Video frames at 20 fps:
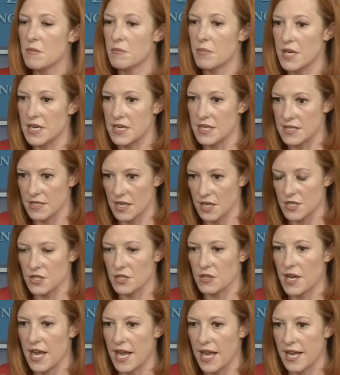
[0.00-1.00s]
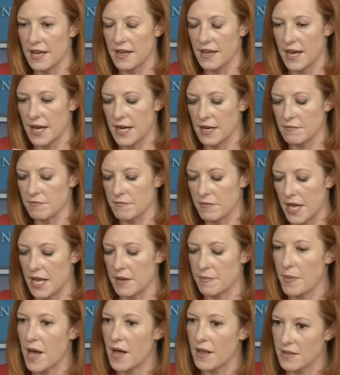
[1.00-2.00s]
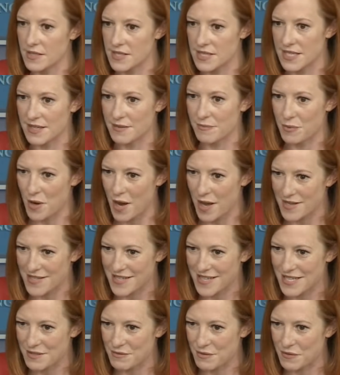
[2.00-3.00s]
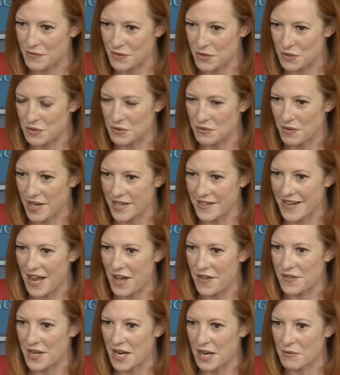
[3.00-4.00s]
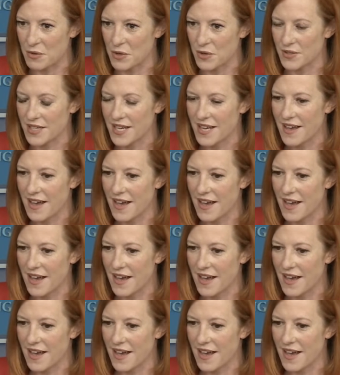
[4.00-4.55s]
but it is under a policy process review right now that I won't